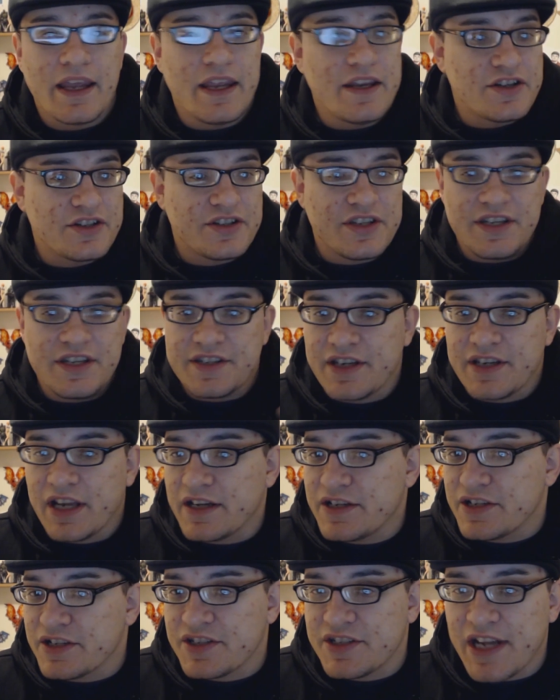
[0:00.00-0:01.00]
He's kind
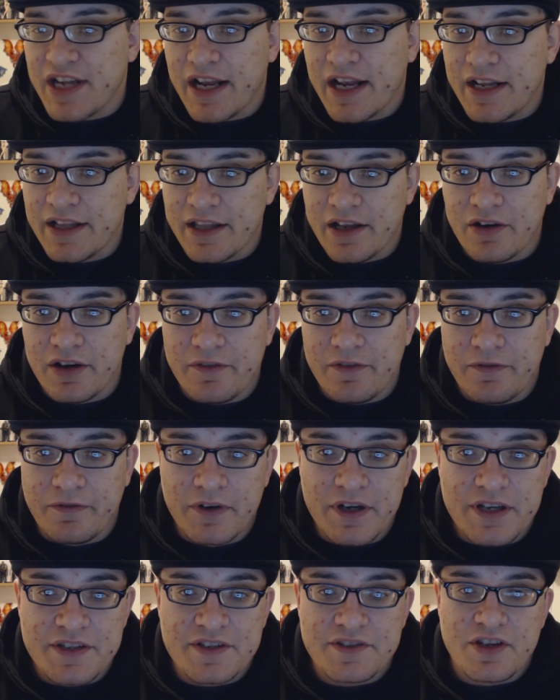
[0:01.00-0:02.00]
of just standing there. He
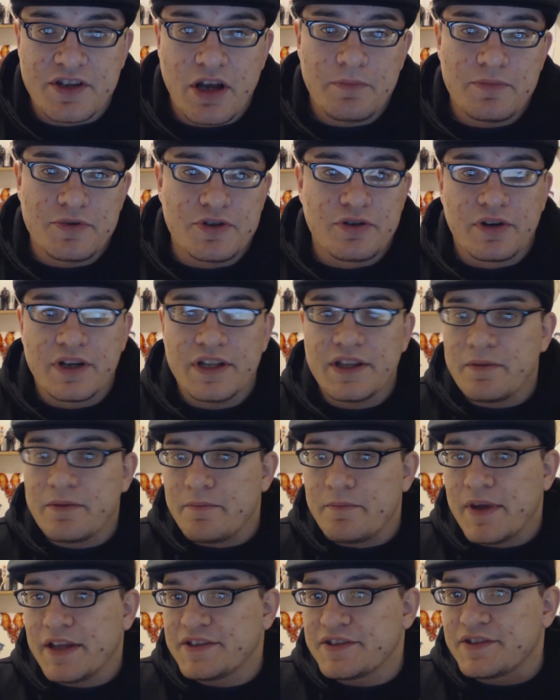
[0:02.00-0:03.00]
freezes up during the
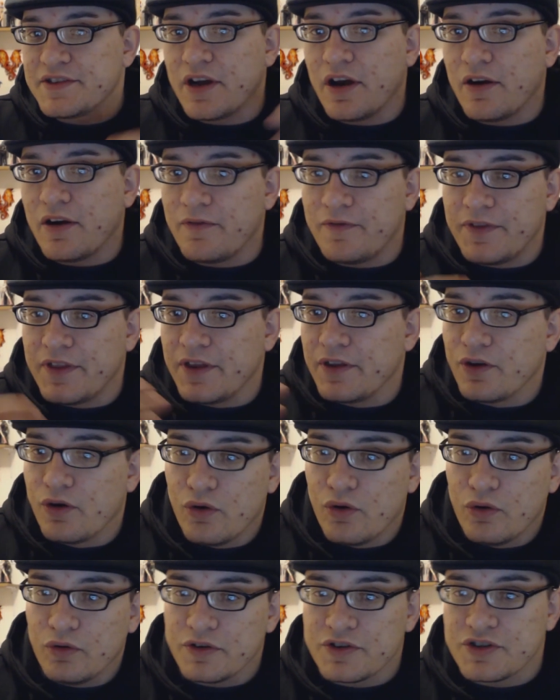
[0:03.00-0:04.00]
midst of the
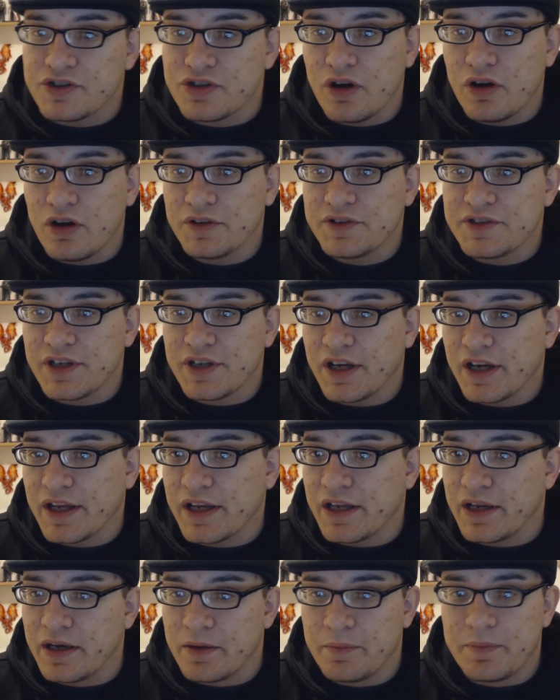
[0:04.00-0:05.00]
whole assault.
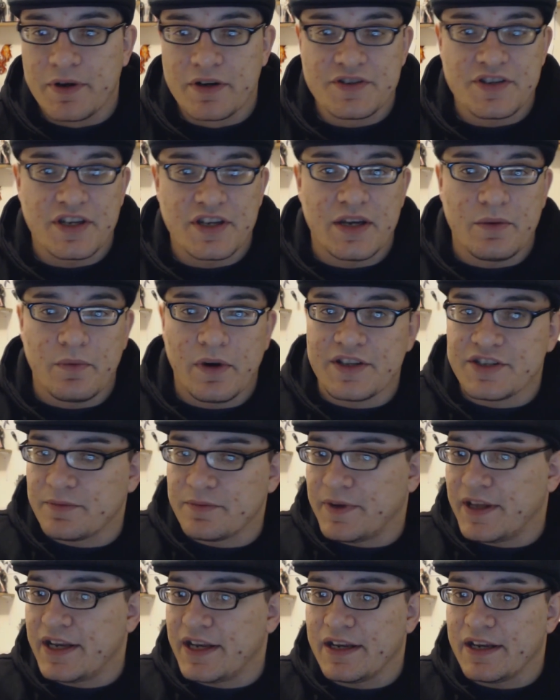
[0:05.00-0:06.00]
It appears that he winds
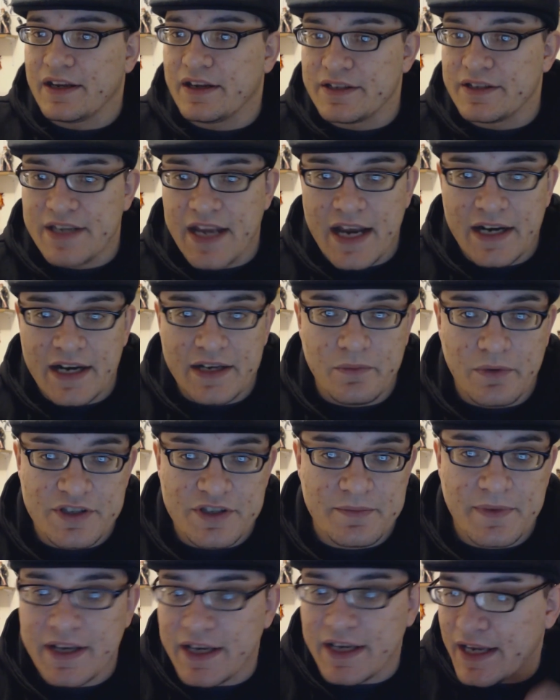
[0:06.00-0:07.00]
up getting attacked. He
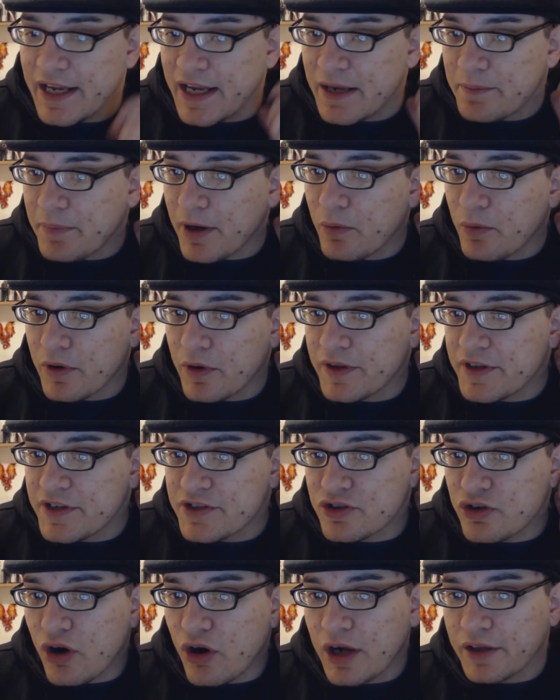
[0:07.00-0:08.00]
winds up getting hit by one of
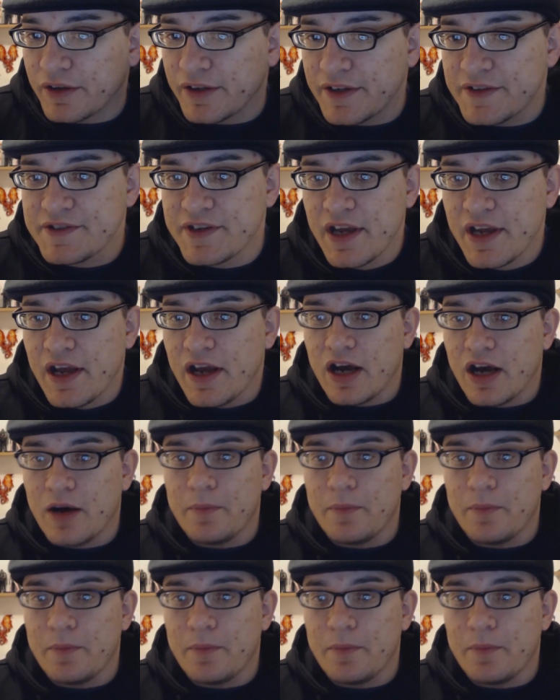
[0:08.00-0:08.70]
these gauntlets